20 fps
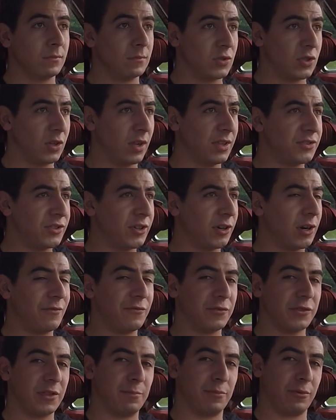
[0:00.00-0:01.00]
So let's start
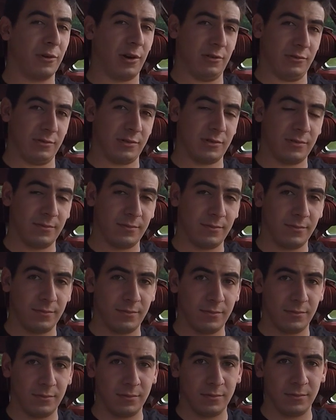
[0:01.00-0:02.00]
off with the pros.
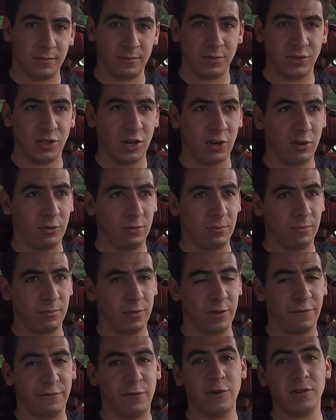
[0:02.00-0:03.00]
So
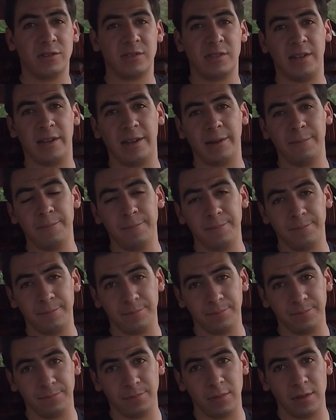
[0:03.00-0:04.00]
the first thing
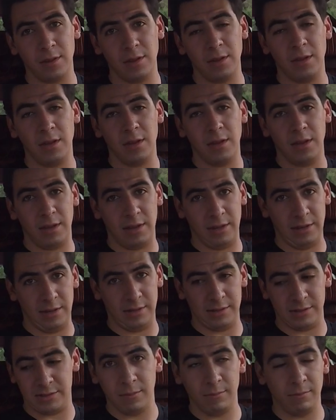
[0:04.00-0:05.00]

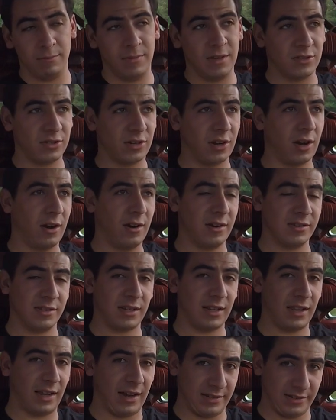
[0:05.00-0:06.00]
is this car is
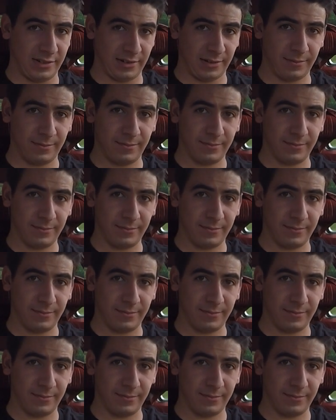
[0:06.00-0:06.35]
a classic.